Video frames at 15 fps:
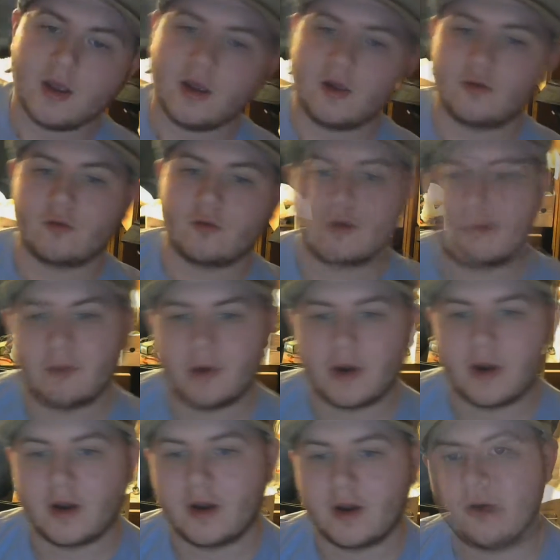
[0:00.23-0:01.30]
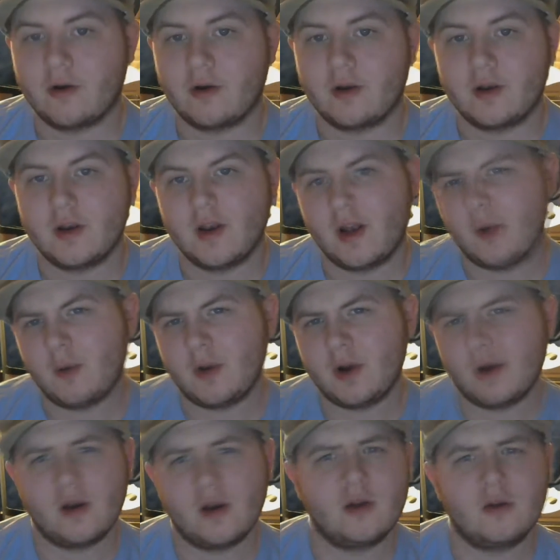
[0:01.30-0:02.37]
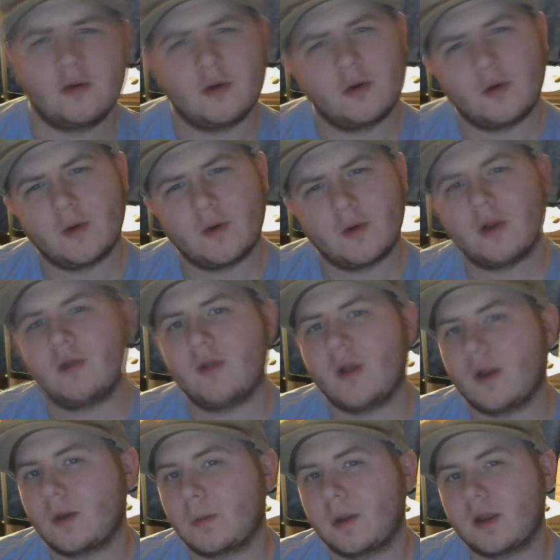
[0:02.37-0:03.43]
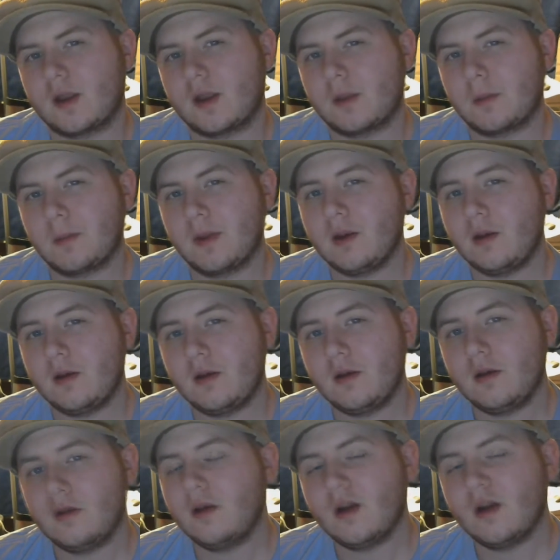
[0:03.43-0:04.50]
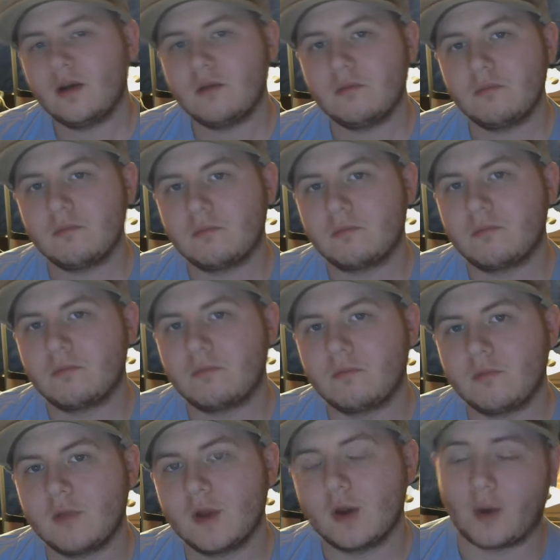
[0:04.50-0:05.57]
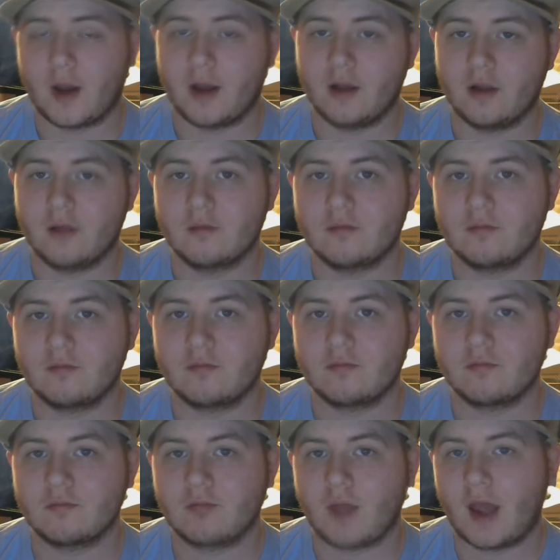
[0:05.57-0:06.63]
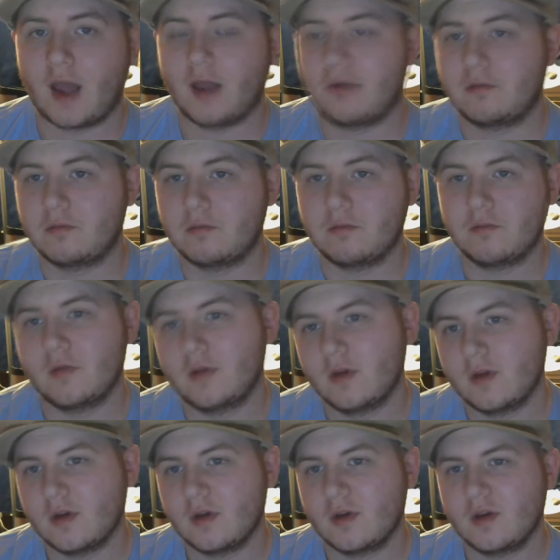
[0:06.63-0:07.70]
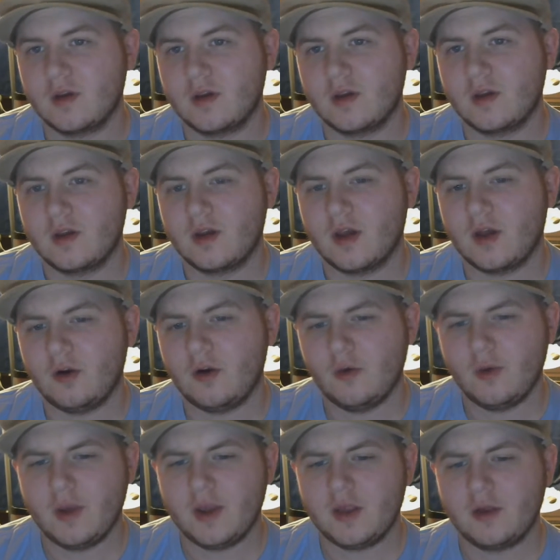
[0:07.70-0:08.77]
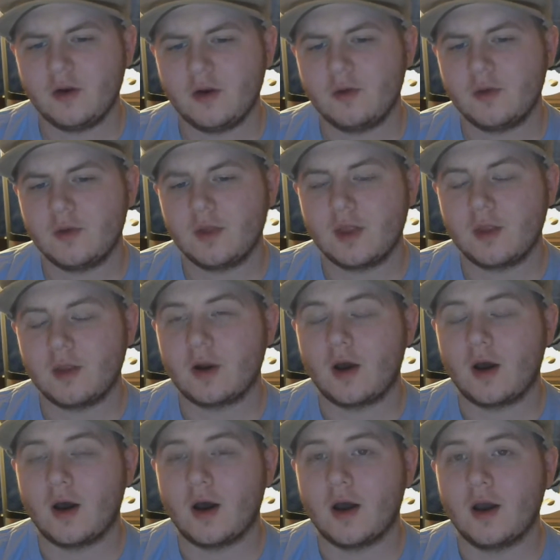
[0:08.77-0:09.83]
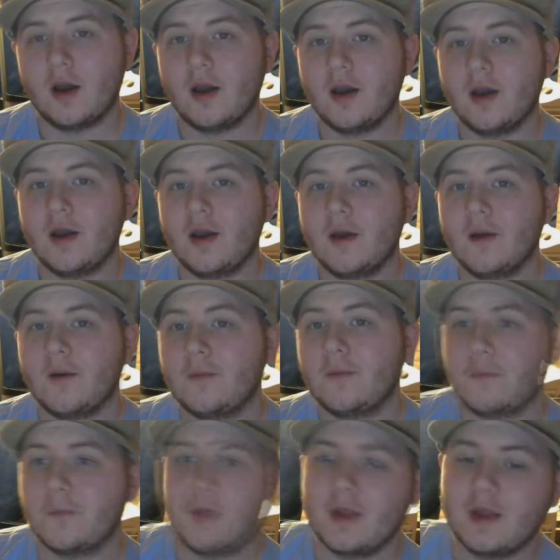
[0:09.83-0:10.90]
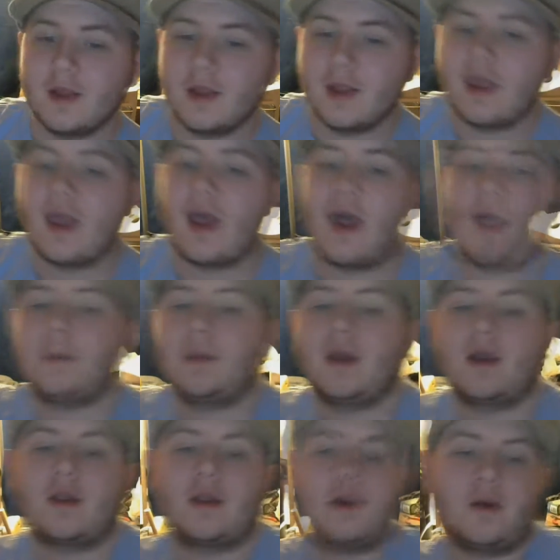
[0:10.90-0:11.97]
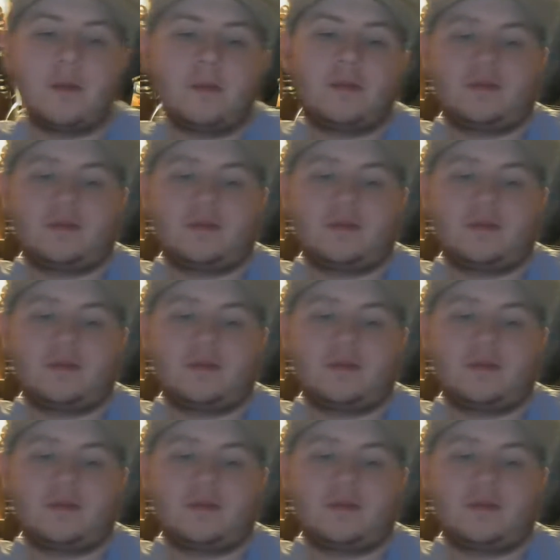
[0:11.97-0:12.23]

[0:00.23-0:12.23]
Hey everyone, Brandon here, and today I wanted to do a quick little vlog because it's been um, a little while. I I don't know why I started doing these, but uh, recently I picked up